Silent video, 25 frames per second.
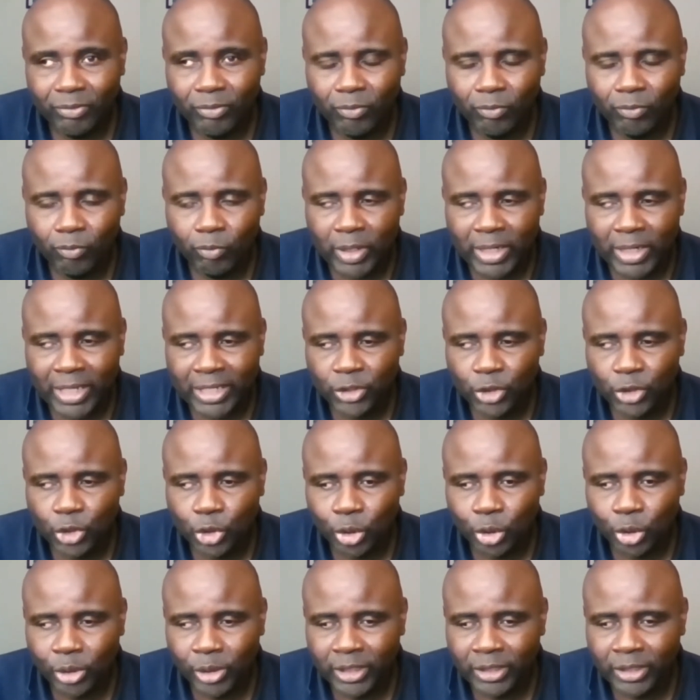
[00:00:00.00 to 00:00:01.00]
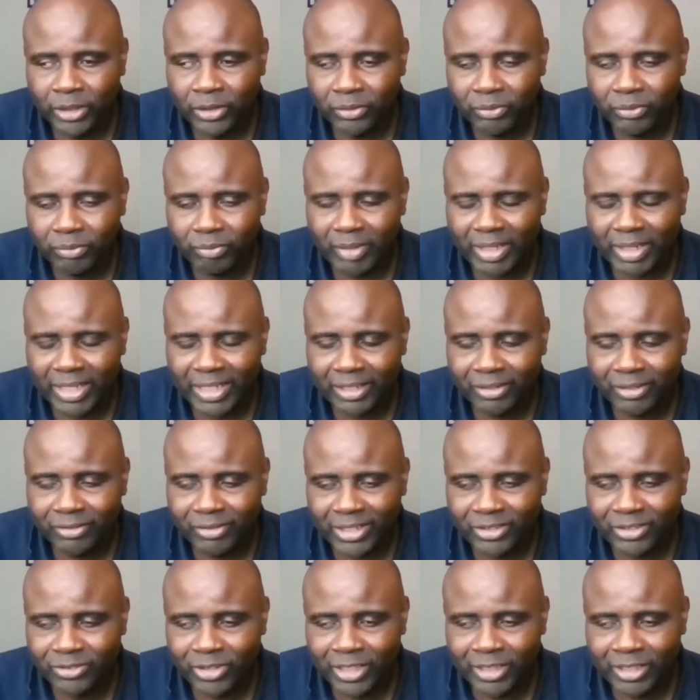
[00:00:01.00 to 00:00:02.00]
when I joined, I
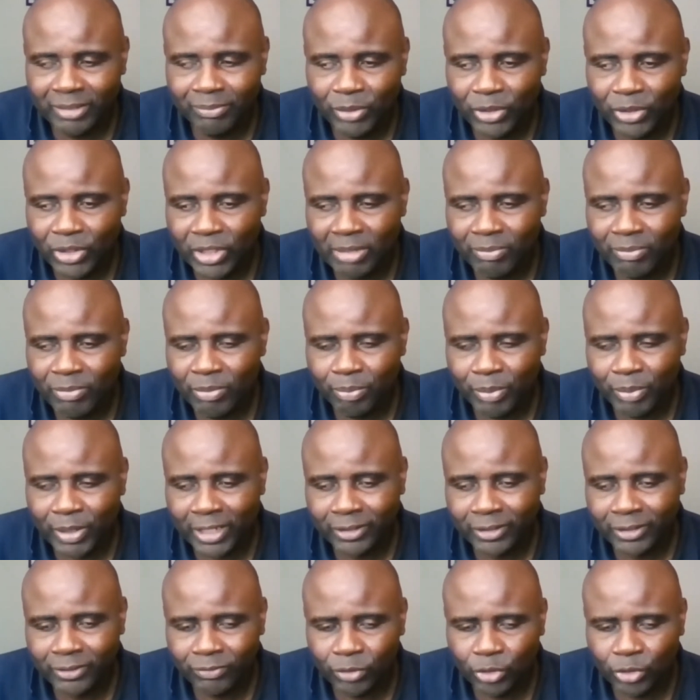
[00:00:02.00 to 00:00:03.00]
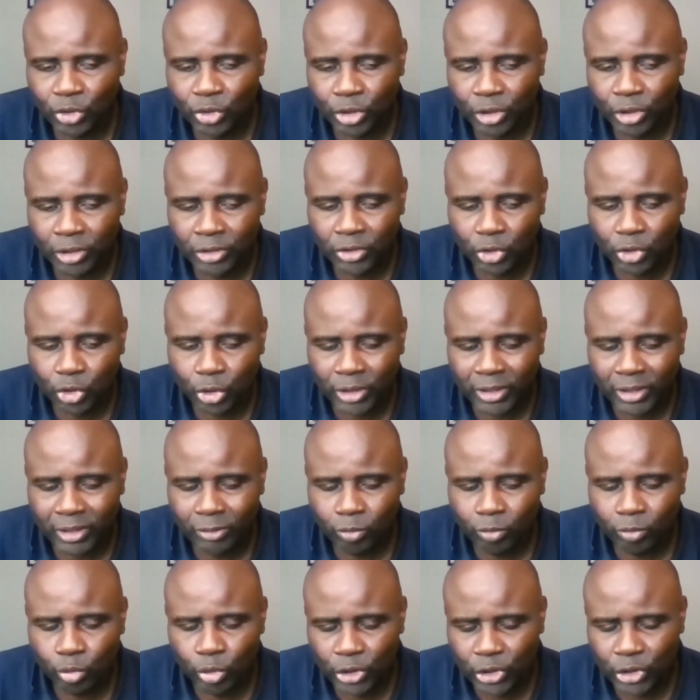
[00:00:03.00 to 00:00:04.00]
gradually became a part of the church, joined
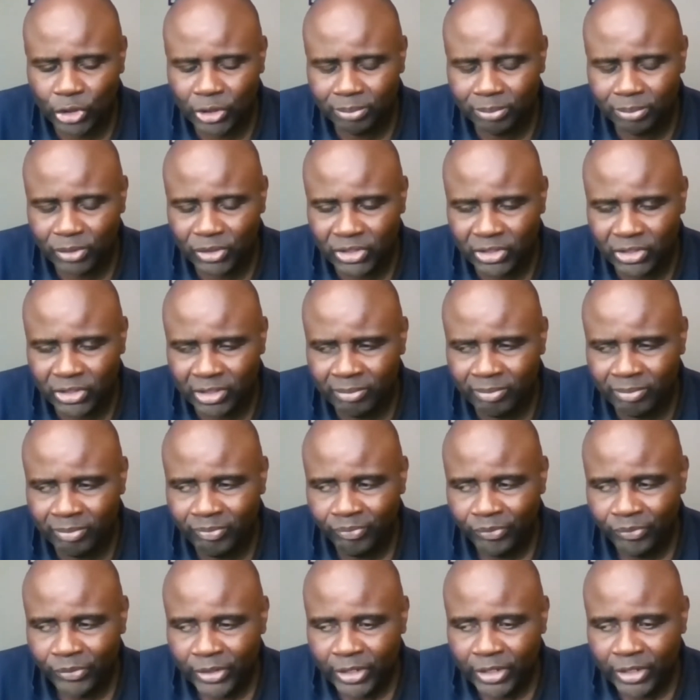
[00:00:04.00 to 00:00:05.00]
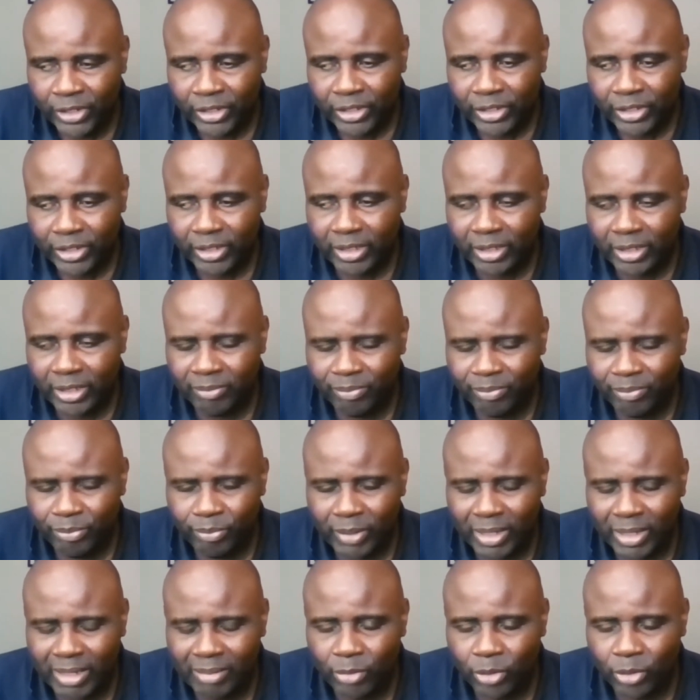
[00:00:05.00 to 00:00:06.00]
the worship team.
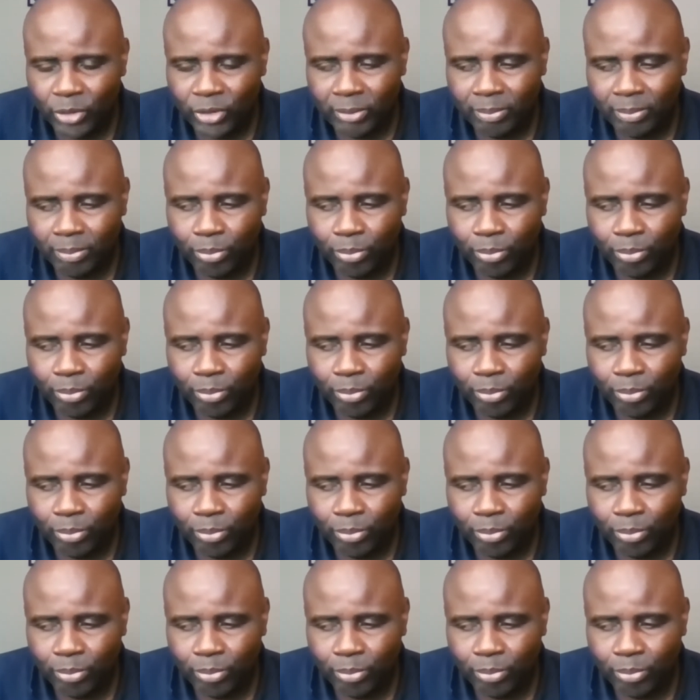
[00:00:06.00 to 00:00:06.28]
I'm on the